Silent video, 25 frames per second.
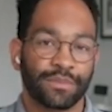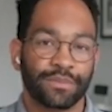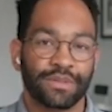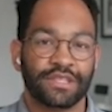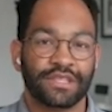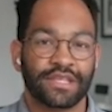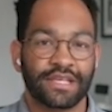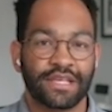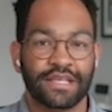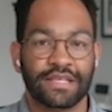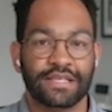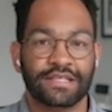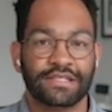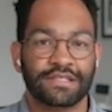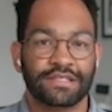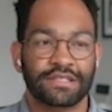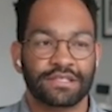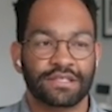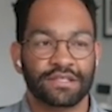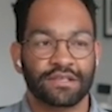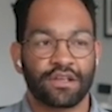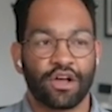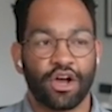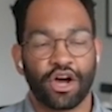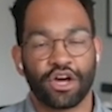of these
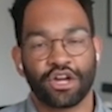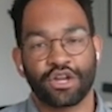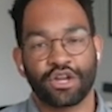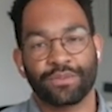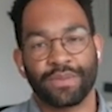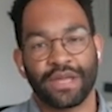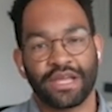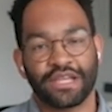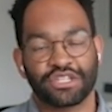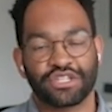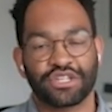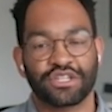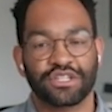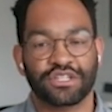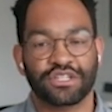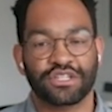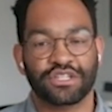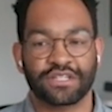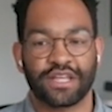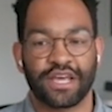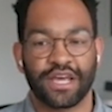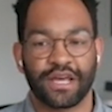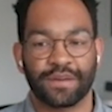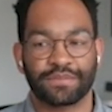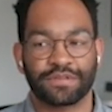automation
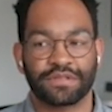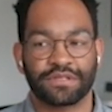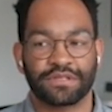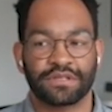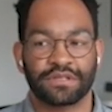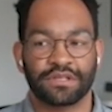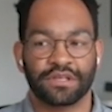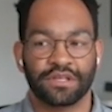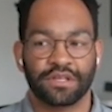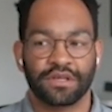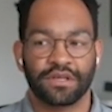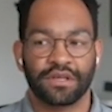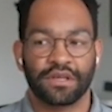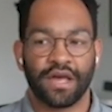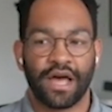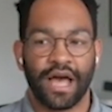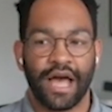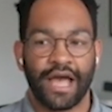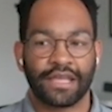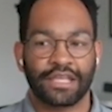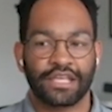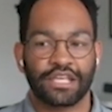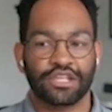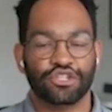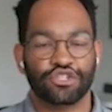steps,
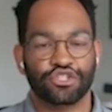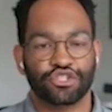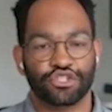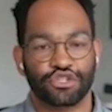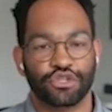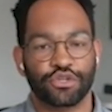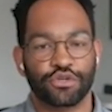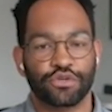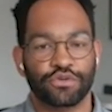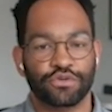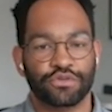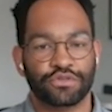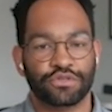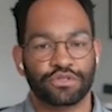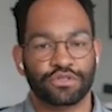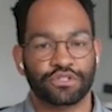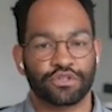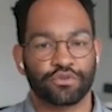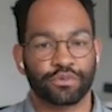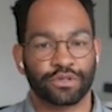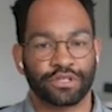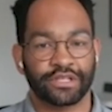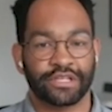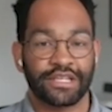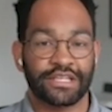I can choose
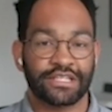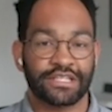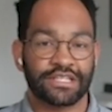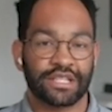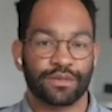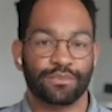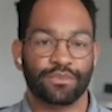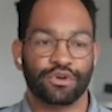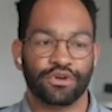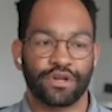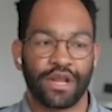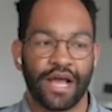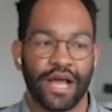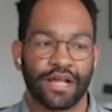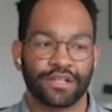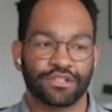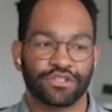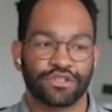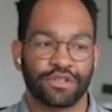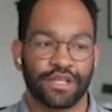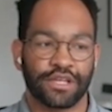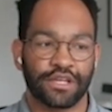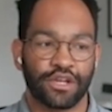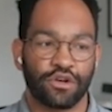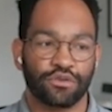to release them or not. So
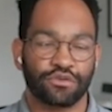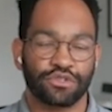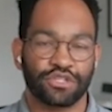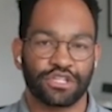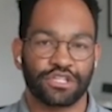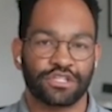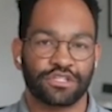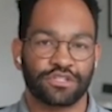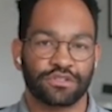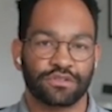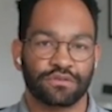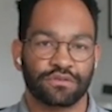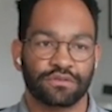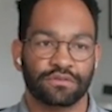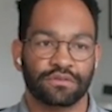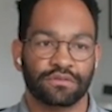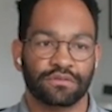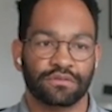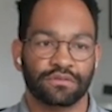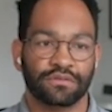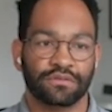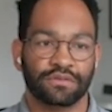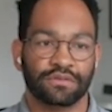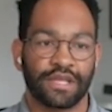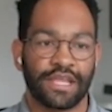they don't just,
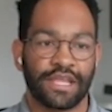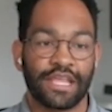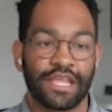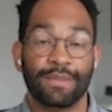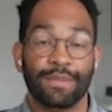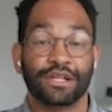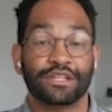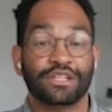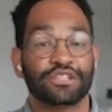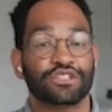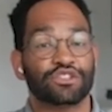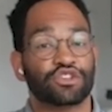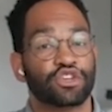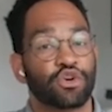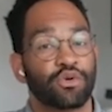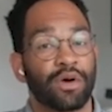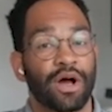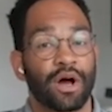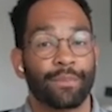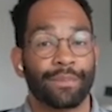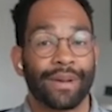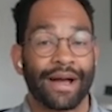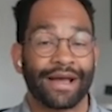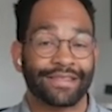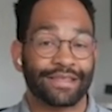the email doesn't go
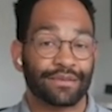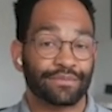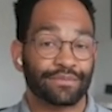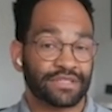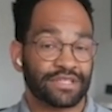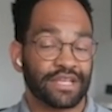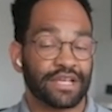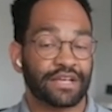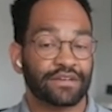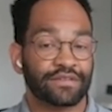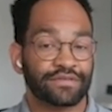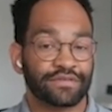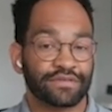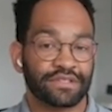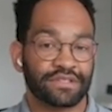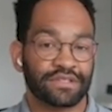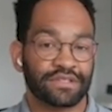out by themselves.